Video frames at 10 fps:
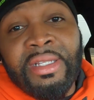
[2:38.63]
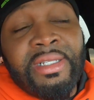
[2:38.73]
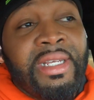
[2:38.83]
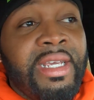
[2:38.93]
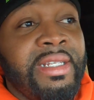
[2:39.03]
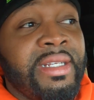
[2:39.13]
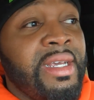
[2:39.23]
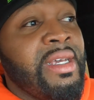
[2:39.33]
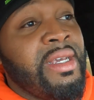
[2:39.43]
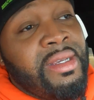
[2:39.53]
the seats.
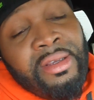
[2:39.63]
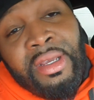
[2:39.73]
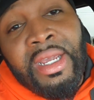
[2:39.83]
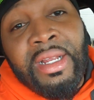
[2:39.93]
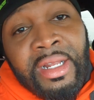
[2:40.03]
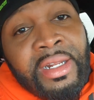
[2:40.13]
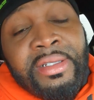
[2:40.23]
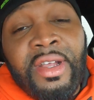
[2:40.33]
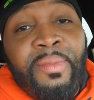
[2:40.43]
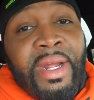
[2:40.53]
You can get a little
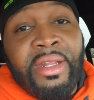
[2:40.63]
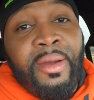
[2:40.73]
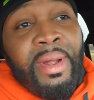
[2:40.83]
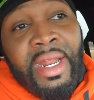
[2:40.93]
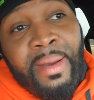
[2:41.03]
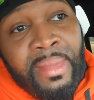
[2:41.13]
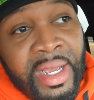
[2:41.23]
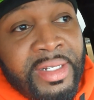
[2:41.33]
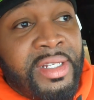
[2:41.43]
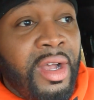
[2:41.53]
stuff back there, but not
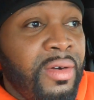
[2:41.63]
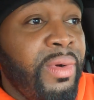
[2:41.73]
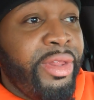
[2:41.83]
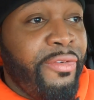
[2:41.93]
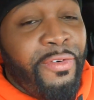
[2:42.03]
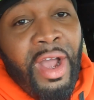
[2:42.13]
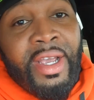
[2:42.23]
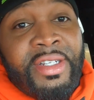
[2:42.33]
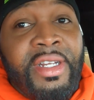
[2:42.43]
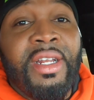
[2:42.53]
much. So with the
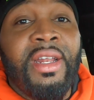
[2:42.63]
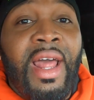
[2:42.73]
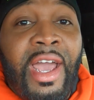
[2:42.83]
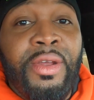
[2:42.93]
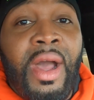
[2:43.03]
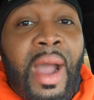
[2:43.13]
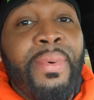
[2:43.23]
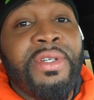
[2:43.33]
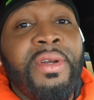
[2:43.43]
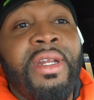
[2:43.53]
front, it's going to allow you the
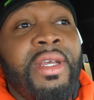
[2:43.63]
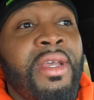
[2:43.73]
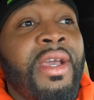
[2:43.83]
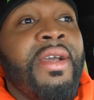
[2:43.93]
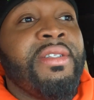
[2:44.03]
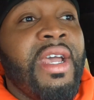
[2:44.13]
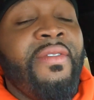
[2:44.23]
opportunity to